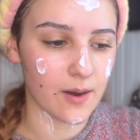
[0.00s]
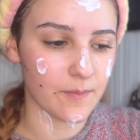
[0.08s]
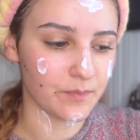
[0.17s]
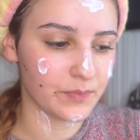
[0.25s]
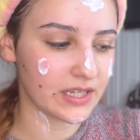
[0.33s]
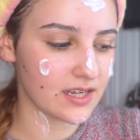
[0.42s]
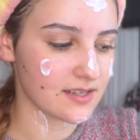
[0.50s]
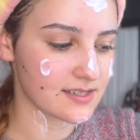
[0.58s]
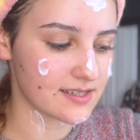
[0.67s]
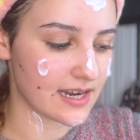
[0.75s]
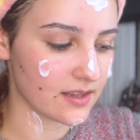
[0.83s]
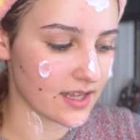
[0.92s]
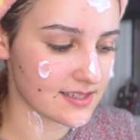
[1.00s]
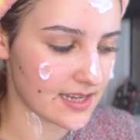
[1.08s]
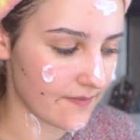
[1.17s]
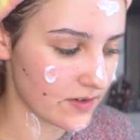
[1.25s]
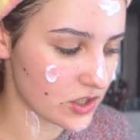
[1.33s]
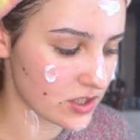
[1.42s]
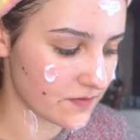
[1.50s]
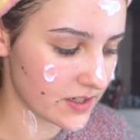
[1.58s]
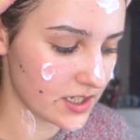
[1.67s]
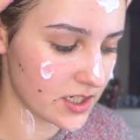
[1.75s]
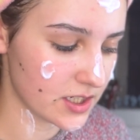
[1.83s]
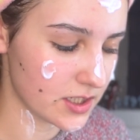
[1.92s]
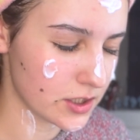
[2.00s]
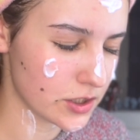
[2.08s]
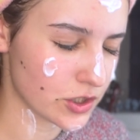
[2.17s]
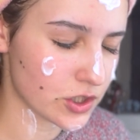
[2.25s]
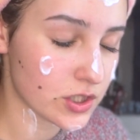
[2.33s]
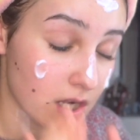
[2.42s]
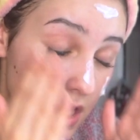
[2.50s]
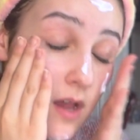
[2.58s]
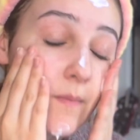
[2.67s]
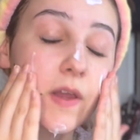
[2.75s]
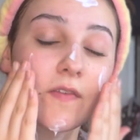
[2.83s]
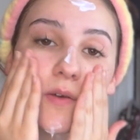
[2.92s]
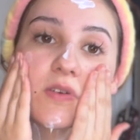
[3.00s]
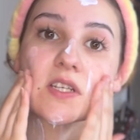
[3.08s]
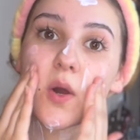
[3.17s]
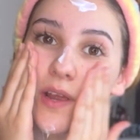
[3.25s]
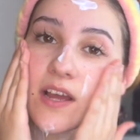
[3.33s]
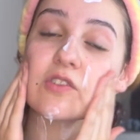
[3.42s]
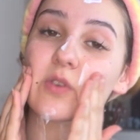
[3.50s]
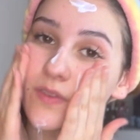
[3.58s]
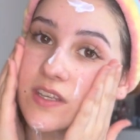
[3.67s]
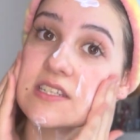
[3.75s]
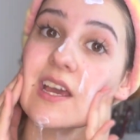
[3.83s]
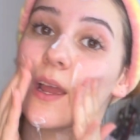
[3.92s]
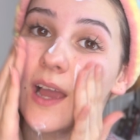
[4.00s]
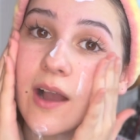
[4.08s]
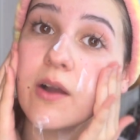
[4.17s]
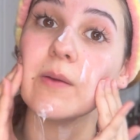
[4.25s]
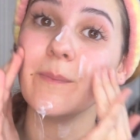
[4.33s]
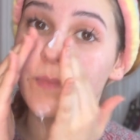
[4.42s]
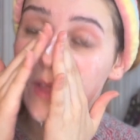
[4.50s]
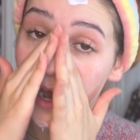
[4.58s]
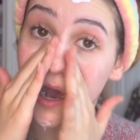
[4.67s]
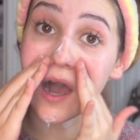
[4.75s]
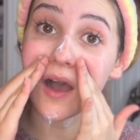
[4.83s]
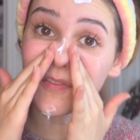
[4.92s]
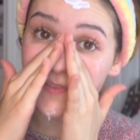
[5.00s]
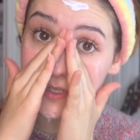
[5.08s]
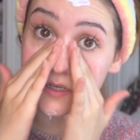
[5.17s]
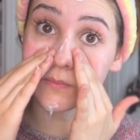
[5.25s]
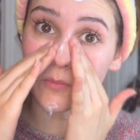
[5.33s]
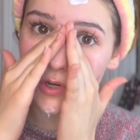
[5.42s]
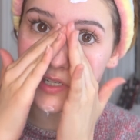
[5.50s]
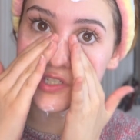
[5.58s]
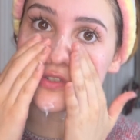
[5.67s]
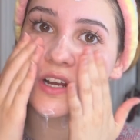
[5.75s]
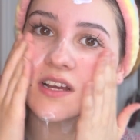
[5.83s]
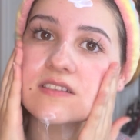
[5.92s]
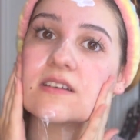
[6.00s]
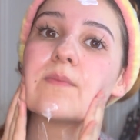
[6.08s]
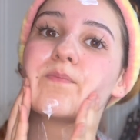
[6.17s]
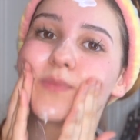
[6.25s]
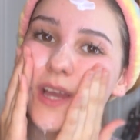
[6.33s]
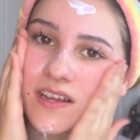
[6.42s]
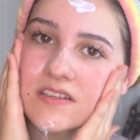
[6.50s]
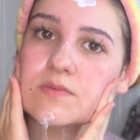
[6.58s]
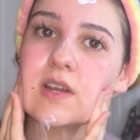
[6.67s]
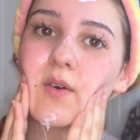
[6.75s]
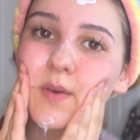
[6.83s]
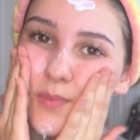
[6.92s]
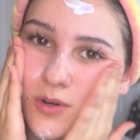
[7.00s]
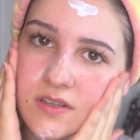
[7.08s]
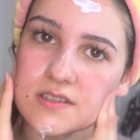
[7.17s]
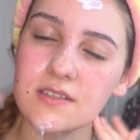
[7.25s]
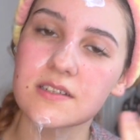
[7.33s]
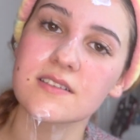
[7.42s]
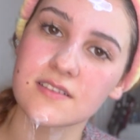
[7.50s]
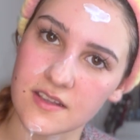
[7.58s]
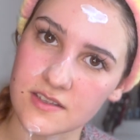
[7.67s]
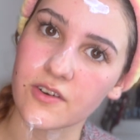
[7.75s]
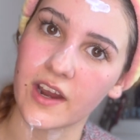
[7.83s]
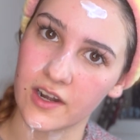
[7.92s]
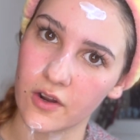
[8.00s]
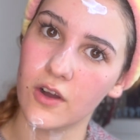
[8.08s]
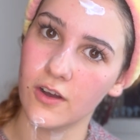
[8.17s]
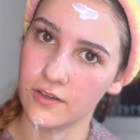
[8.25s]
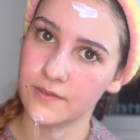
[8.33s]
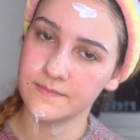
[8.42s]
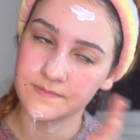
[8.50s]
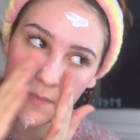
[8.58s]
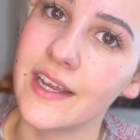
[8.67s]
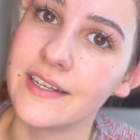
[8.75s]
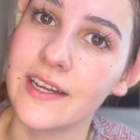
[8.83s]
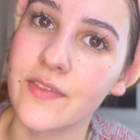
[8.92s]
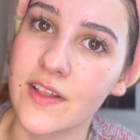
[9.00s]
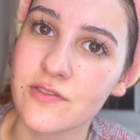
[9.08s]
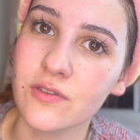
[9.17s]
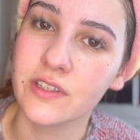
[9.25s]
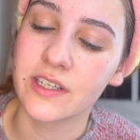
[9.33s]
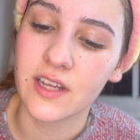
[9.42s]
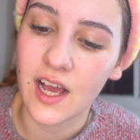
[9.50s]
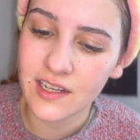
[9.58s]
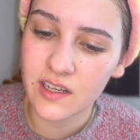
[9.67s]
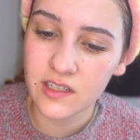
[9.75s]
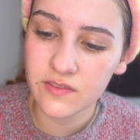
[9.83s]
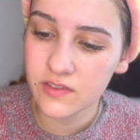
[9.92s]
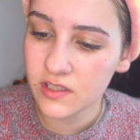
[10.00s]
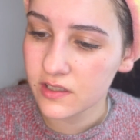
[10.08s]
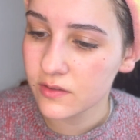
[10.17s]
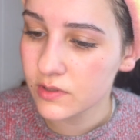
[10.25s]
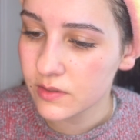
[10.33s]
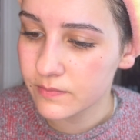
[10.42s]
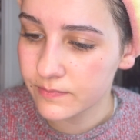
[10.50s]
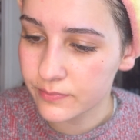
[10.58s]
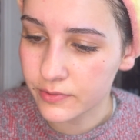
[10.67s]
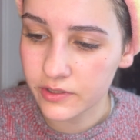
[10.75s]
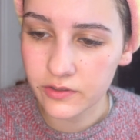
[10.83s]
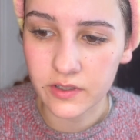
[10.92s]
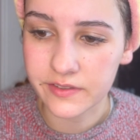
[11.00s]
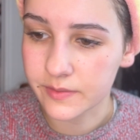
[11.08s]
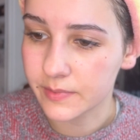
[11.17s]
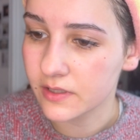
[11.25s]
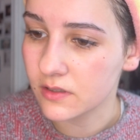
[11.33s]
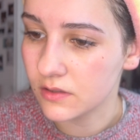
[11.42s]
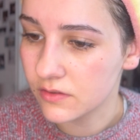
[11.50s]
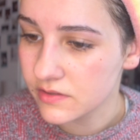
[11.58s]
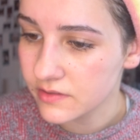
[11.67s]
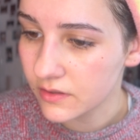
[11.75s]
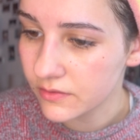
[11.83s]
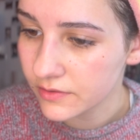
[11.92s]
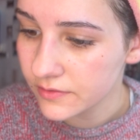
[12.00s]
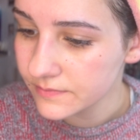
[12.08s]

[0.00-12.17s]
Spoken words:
because daylight saving just finished. But if I was going out during the day, after moisturizer, that is when I would put sunscreen on. Now that's all in. I kind of feel like I want to bring you guys a bit closer. Hold on.